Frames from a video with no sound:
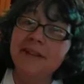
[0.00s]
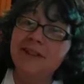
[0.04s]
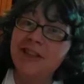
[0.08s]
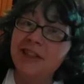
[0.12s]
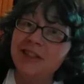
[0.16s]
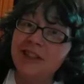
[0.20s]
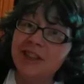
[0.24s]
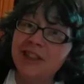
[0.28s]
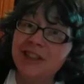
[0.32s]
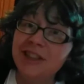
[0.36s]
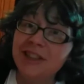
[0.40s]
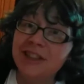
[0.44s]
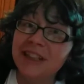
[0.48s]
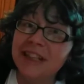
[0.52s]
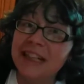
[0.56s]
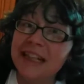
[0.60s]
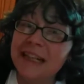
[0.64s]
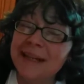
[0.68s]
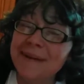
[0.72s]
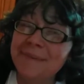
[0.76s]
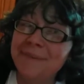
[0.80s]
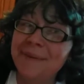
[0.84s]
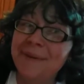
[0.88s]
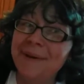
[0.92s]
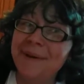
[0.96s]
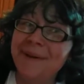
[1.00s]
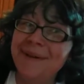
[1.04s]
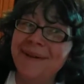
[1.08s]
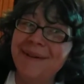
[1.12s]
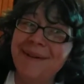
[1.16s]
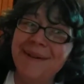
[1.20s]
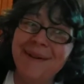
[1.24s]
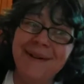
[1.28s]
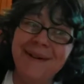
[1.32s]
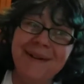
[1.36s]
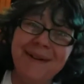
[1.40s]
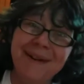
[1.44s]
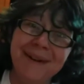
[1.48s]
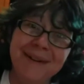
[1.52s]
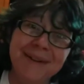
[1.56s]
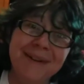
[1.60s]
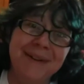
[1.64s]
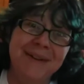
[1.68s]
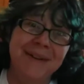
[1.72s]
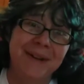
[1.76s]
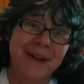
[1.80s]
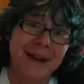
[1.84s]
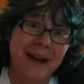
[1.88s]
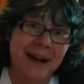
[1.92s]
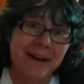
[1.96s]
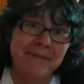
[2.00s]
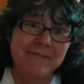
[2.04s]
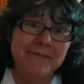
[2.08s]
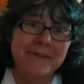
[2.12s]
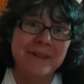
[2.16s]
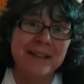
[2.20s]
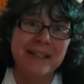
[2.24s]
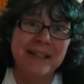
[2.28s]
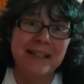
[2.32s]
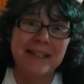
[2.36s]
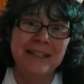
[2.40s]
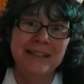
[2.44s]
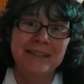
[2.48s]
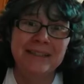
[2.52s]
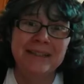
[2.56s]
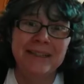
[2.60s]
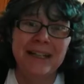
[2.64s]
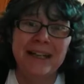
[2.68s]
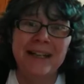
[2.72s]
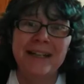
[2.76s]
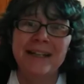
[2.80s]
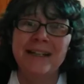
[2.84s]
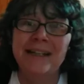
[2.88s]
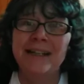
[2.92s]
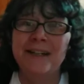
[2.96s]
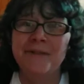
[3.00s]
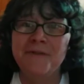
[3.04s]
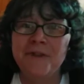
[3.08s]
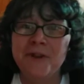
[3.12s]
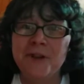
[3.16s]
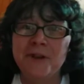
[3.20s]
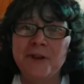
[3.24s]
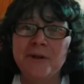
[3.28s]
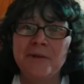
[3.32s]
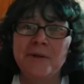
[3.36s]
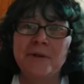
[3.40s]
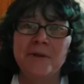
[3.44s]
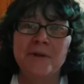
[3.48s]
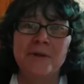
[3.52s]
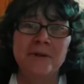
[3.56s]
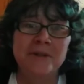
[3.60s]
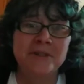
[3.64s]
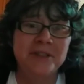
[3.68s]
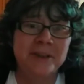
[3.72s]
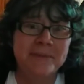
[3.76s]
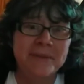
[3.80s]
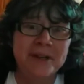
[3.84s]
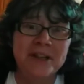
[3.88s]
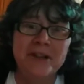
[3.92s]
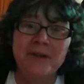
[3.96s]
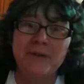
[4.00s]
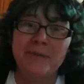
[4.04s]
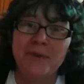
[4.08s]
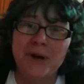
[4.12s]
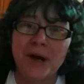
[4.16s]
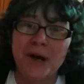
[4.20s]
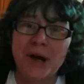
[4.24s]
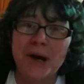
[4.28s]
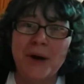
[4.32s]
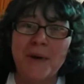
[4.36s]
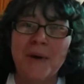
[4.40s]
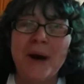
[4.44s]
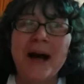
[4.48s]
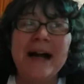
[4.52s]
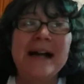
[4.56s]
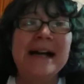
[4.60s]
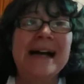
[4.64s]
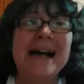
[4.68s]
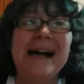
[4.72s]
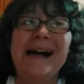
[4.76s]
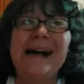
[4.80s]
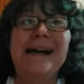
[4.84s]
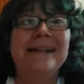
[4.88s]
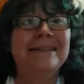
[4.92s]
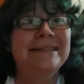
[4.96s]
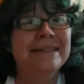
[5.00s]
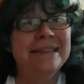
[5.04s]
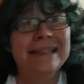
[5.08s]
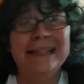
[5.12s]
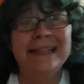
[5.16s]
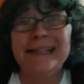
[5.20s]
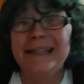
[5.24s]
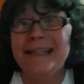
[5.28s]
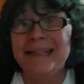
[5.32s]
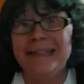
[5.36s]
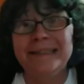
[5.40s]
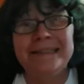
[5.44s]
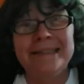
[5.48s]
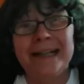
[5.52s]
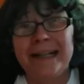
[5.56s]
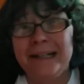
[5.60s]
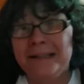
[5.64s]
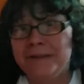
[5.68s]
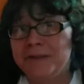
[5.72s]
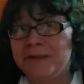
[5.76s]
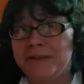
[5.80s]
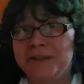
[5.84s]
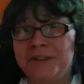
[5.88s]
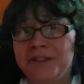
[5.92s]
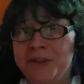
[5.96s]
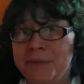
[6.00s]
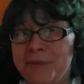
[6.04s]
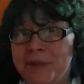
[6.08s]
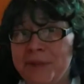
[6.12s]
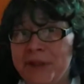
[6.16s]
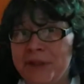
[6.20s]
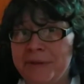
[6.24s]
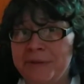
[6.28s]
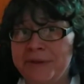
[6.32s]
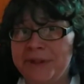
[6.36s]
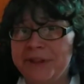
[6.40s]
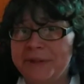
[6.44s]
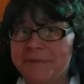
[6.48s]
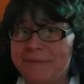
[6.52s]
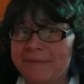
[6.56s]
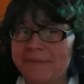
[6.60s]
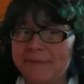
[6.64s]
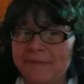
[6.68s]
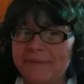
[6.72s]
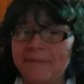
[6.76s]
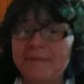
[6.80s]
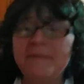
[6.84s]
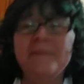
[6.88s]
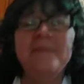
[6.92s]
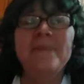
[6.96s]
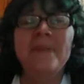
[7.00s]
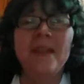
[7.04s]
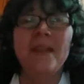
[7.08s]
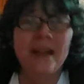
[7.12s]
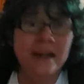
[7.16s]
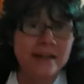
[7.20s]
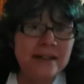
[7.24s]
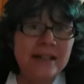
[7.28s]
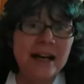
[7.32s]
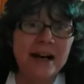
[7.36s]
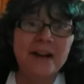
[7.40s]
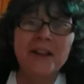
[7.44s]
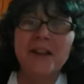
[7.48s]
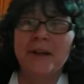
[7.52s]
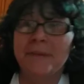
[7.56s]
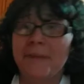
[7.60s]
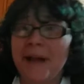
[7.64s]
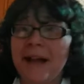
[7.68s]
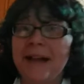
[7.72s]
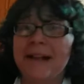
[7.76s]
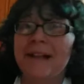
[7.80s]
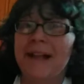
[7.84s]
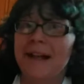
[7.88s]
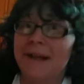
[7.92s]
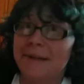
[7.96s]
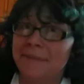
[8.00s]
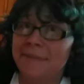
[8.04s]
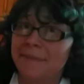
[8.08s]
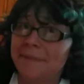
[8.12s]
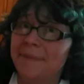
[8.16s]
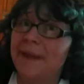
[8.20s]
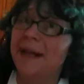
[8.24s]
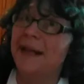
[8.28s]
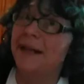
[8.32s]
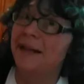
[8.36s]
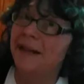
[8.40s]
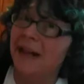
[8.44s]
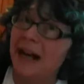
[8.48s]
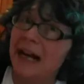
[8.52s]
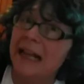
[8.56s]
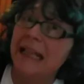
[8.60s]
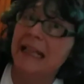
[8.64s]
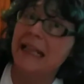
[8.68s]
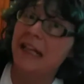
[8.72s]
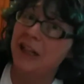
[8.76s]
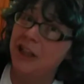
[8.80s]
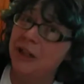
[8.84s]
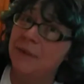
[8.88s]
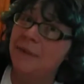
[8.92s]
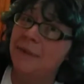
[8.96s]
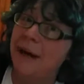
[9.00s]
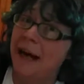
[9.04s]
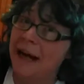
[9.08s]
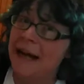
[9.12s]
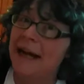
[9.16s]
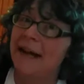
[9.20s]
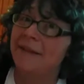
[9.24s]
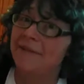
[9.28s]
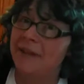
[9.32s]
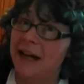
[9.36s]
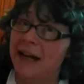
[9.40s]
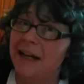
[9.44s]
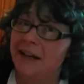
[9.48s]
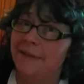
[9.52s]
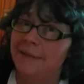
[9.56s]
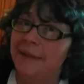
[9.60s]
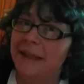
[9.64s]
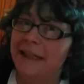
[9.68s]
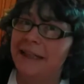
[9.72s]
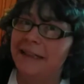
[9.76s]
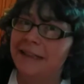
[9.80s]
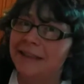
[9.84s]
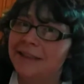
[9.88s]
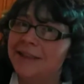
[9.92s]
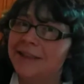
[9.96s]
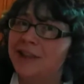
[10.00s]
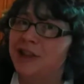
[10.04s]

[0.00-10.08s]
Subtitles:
So just keep on the lookout for these. And if you or somebody you know has any of these signs and symptoms, tell them, hey, like, man, I think you might have diabetes.